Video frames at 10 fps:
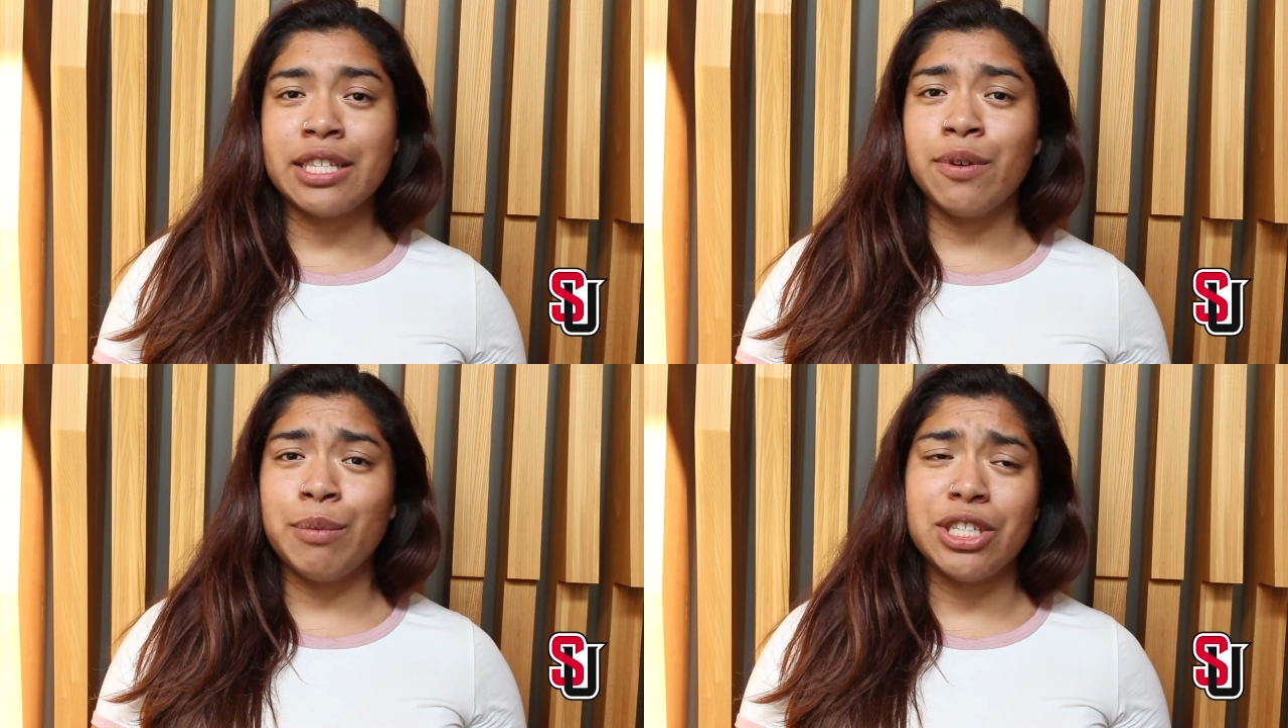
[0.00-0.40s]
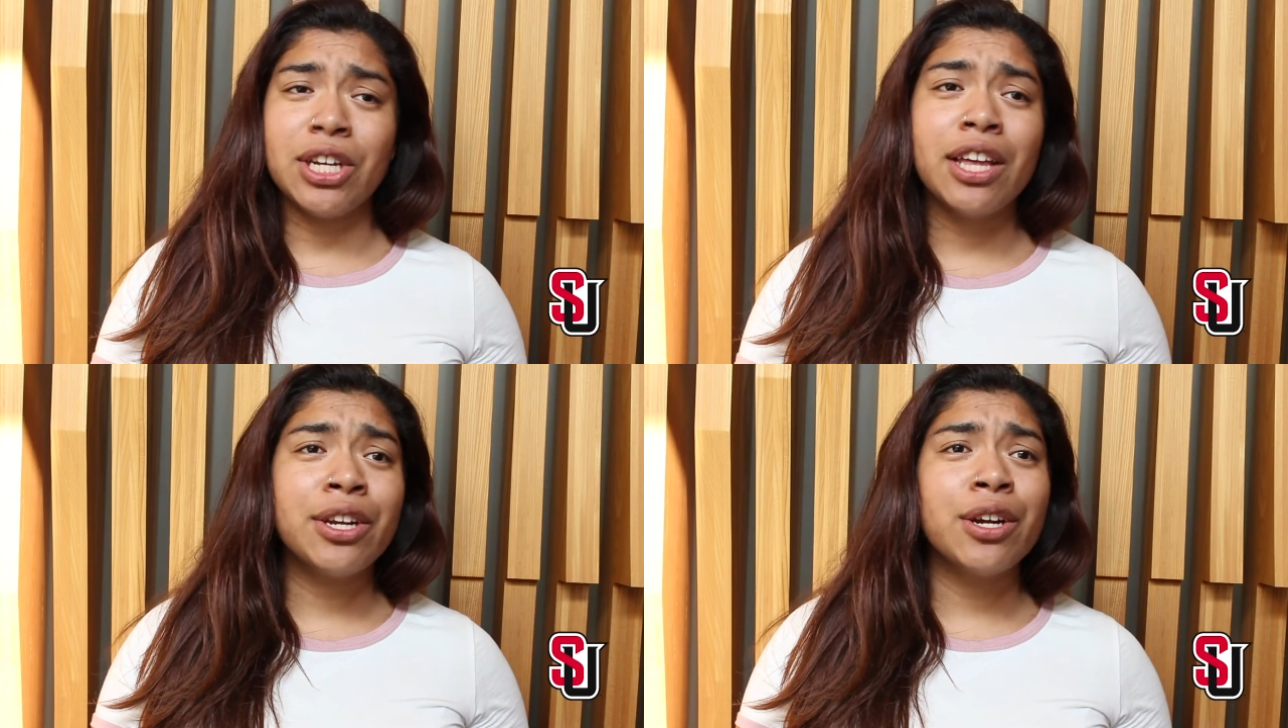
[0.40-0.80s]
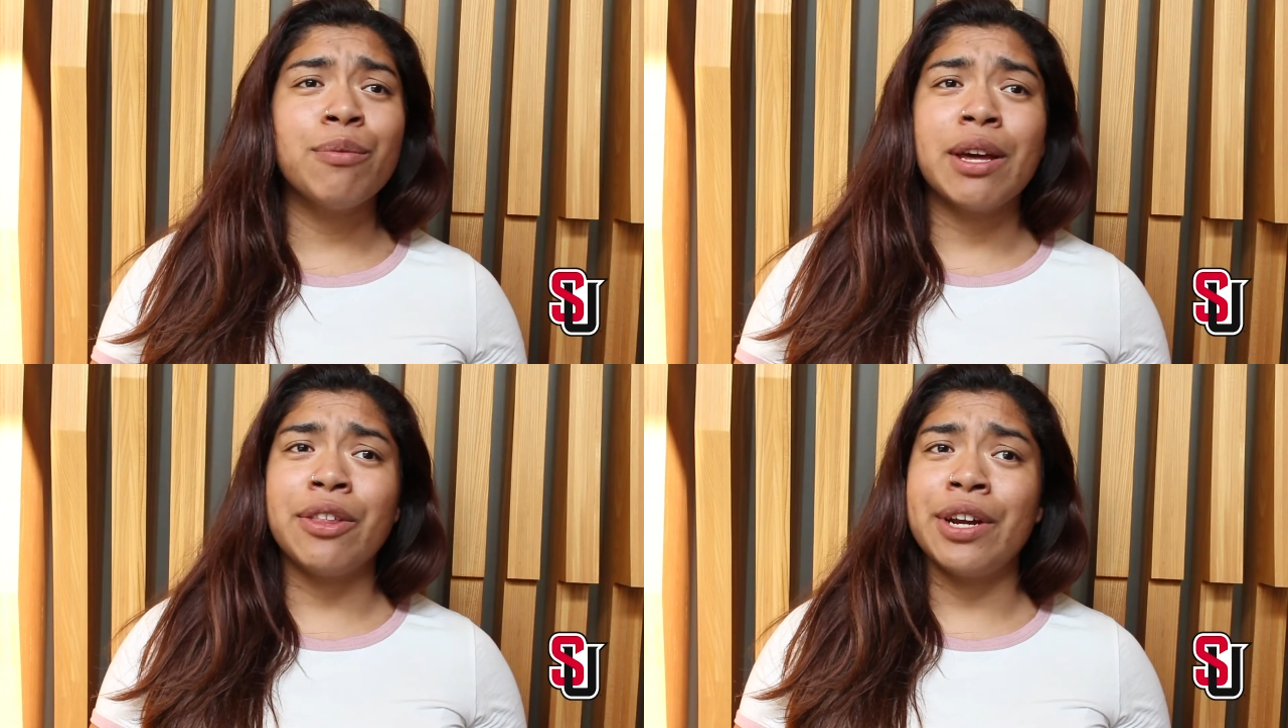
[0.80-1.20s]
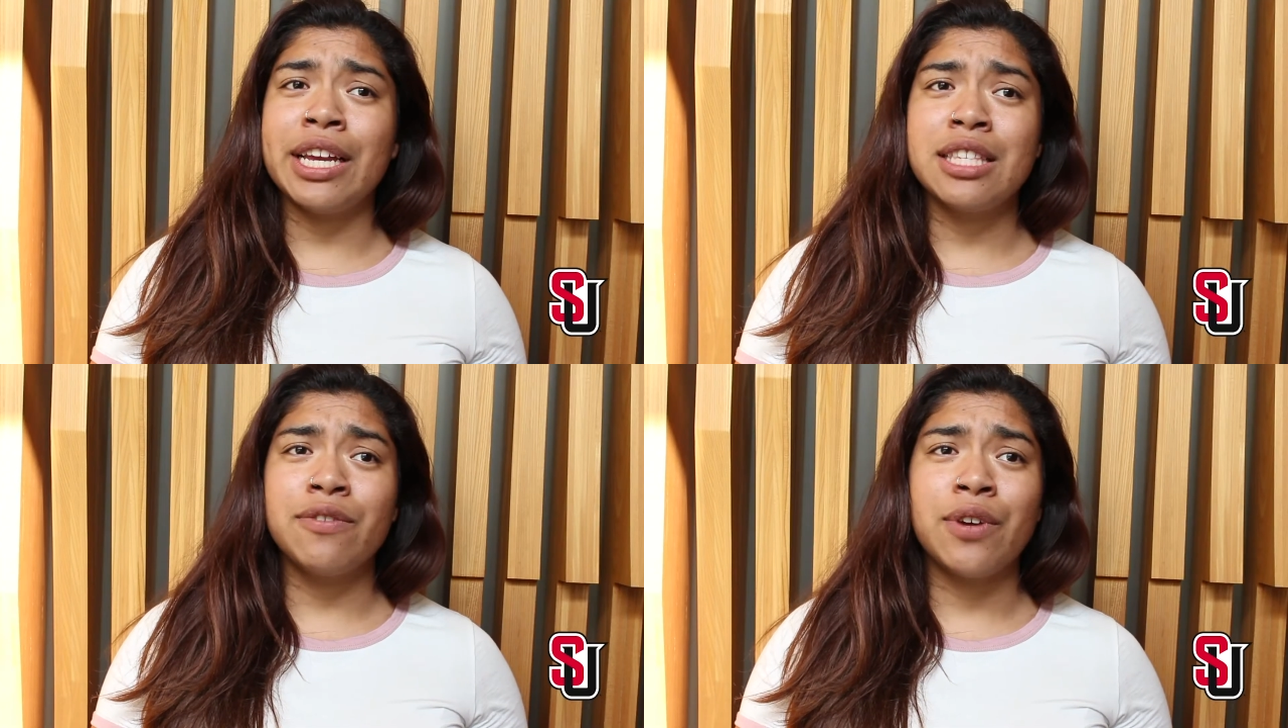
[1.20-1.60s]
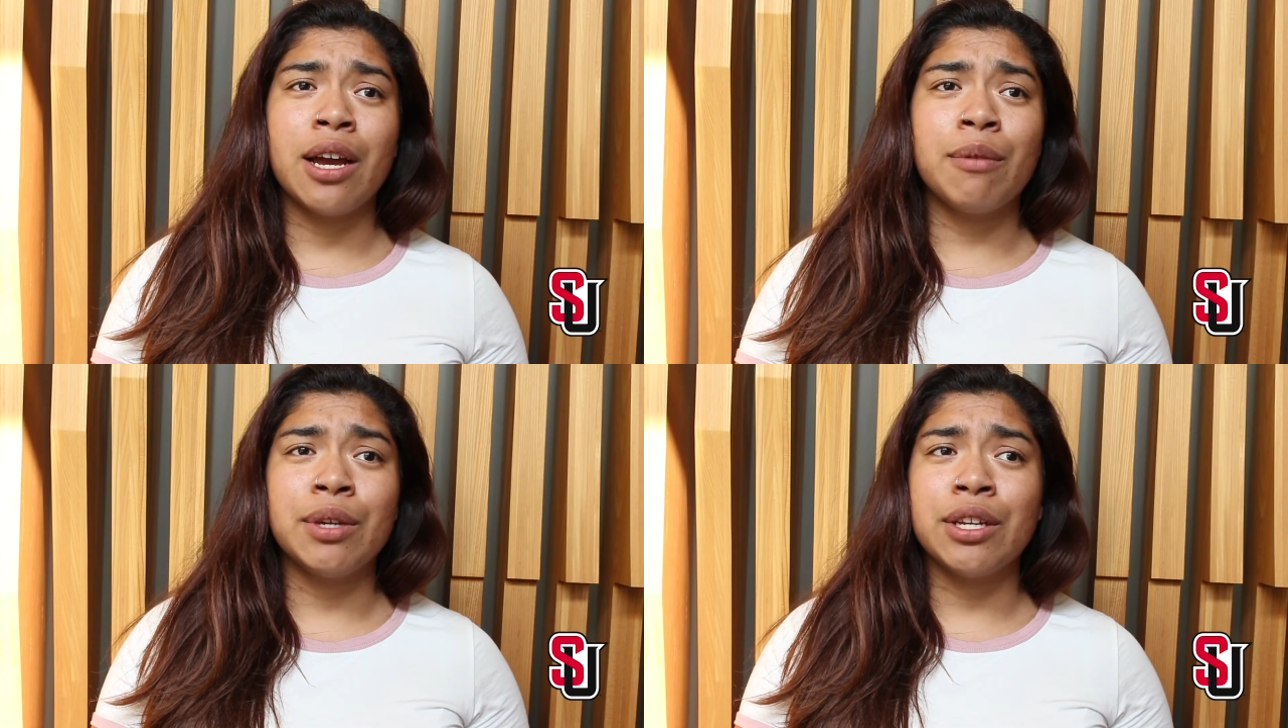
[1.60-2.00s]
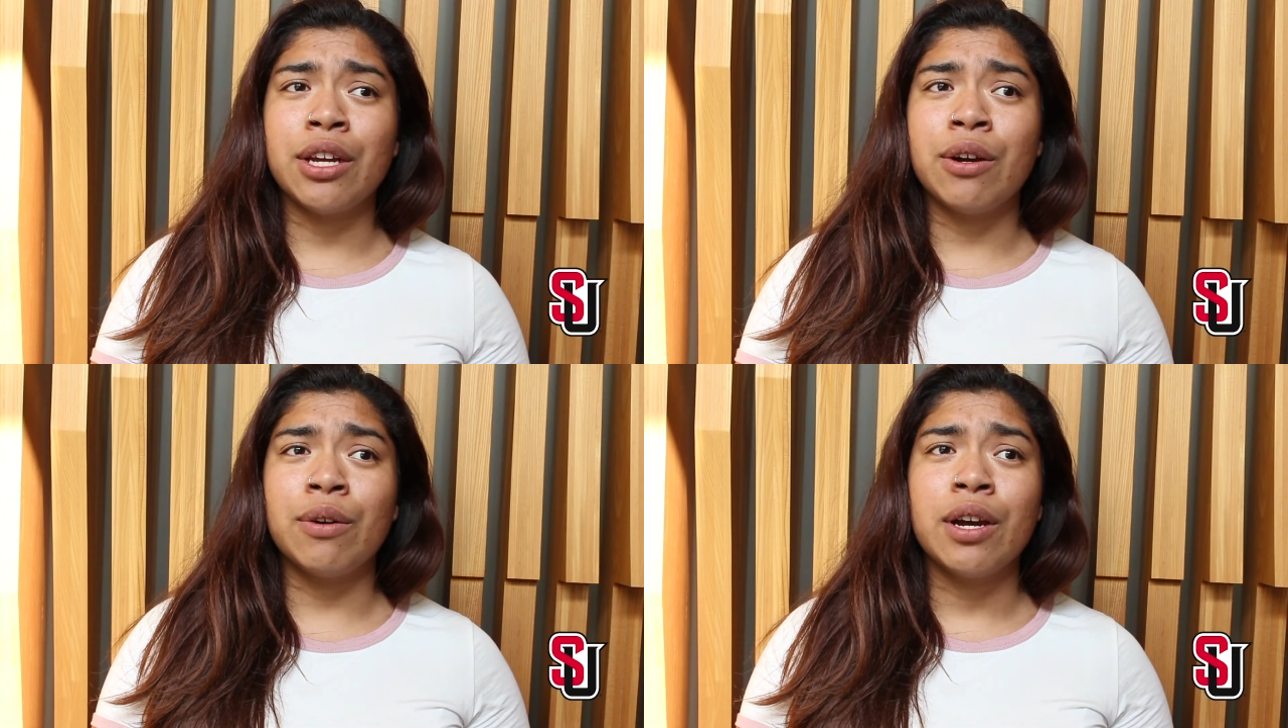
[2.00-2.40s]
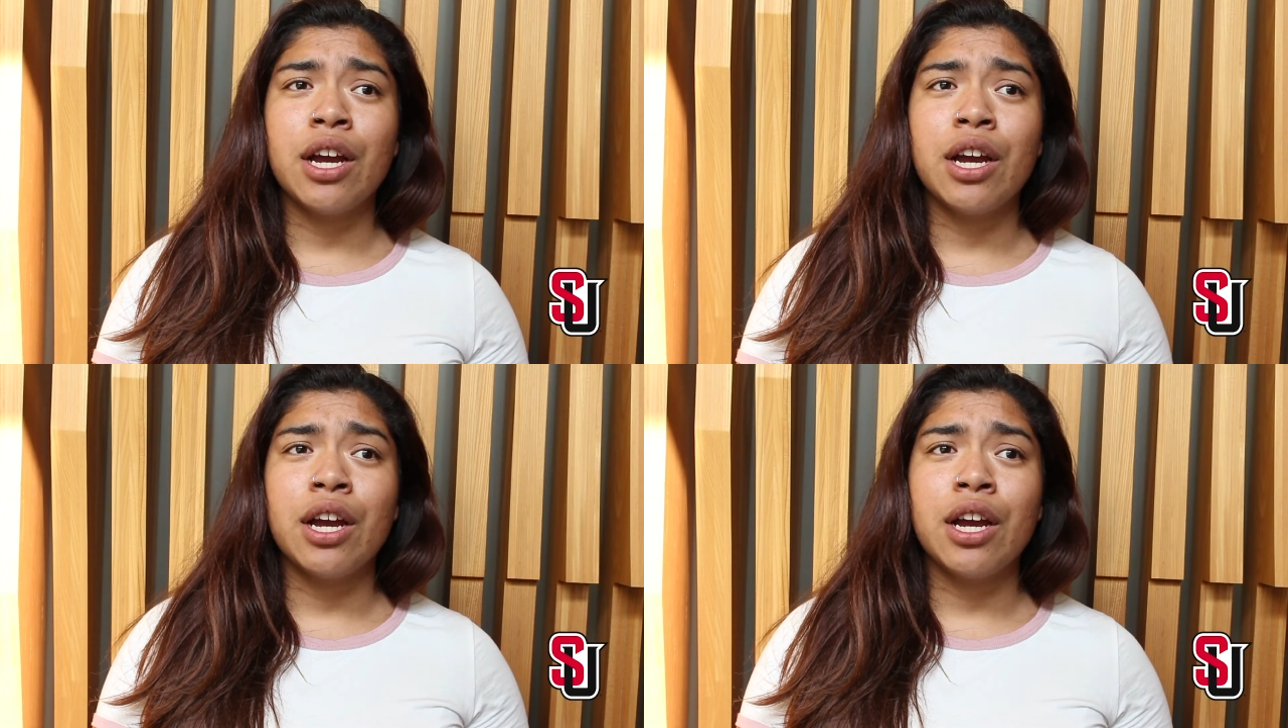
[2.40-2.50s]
it's from each other, whether it's from, you know,